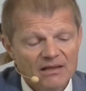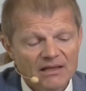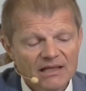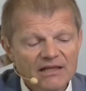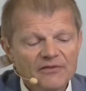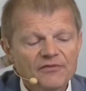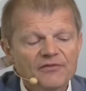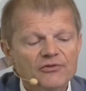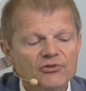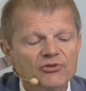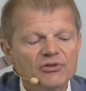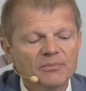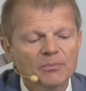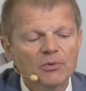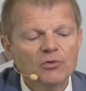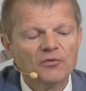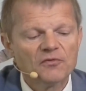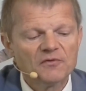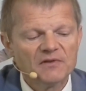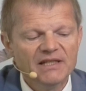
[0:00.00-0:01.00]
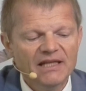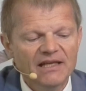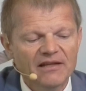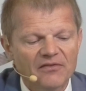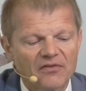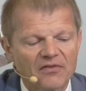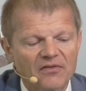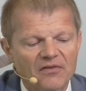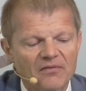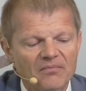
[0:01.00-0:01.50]
if you remove
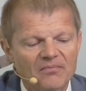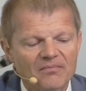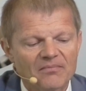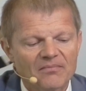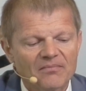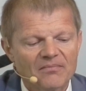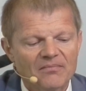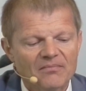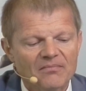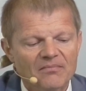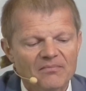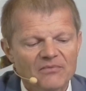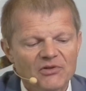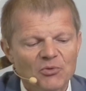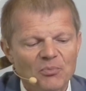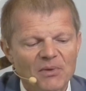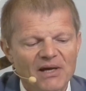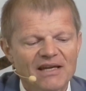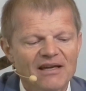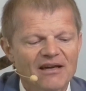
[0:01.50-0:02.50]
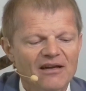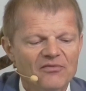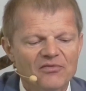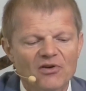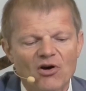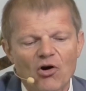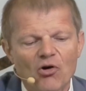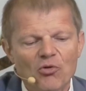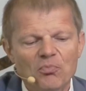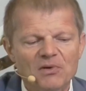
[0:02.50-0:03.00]
teeth, you may have
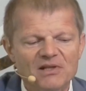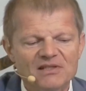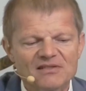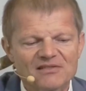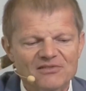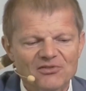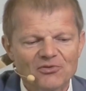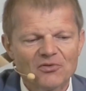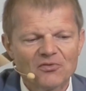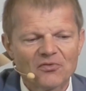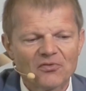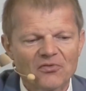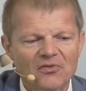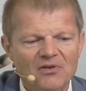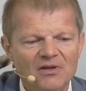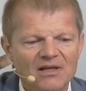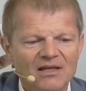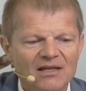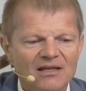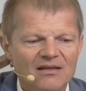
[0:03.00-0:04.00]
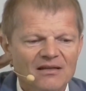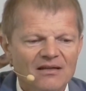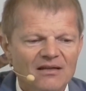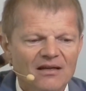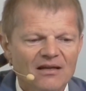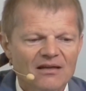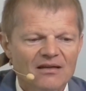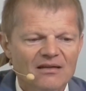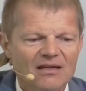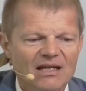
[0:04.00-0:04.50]
a hopeless tooth,
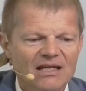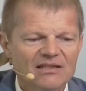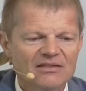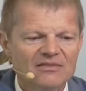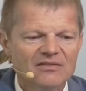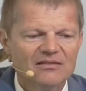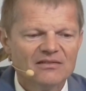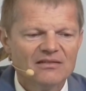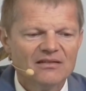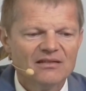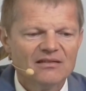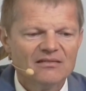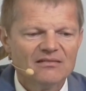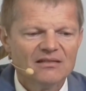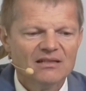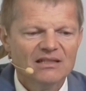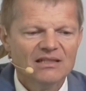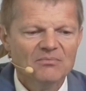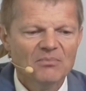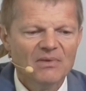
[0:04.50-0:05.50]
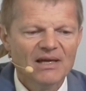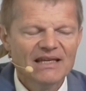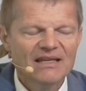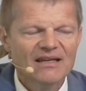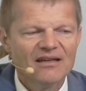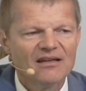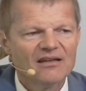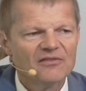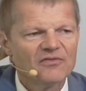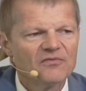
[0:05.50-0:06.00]
and it may
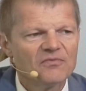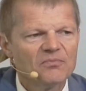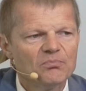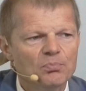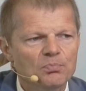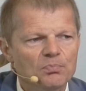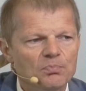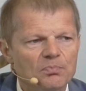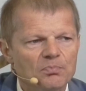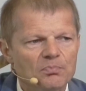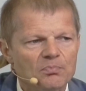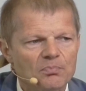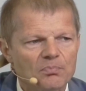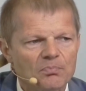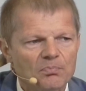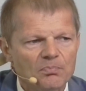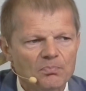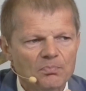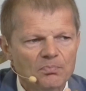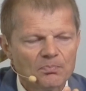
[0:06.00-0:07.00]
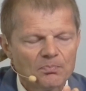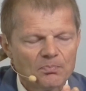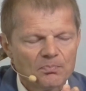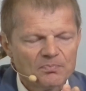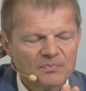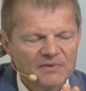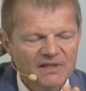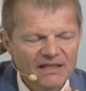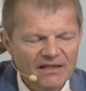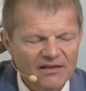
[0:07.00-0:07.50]
have
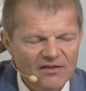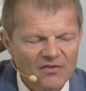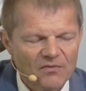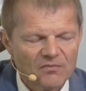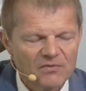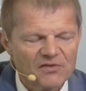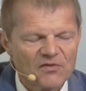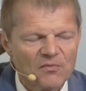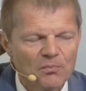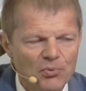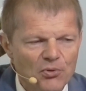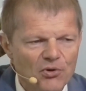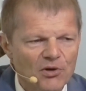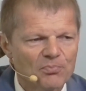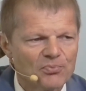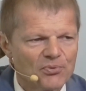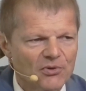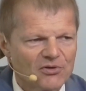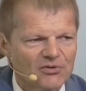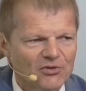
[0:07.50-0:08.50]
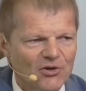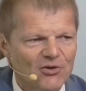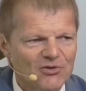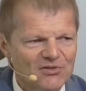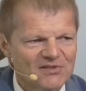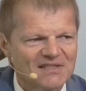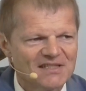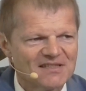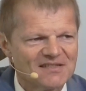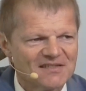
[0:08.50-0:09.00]
teeth with poor
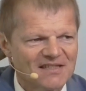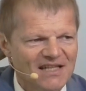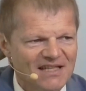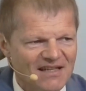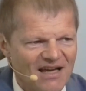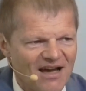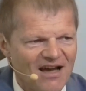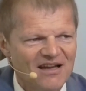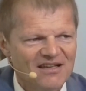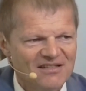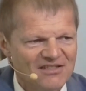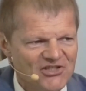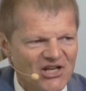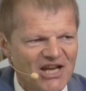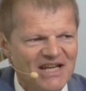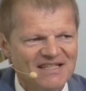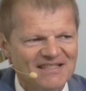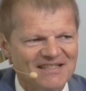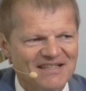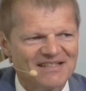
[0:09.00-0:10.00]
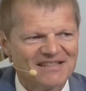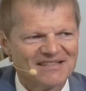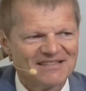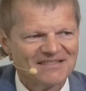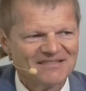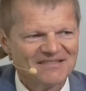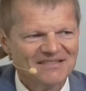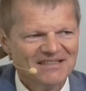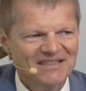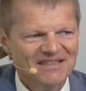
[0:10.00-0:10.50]
prognosis that are adjacent.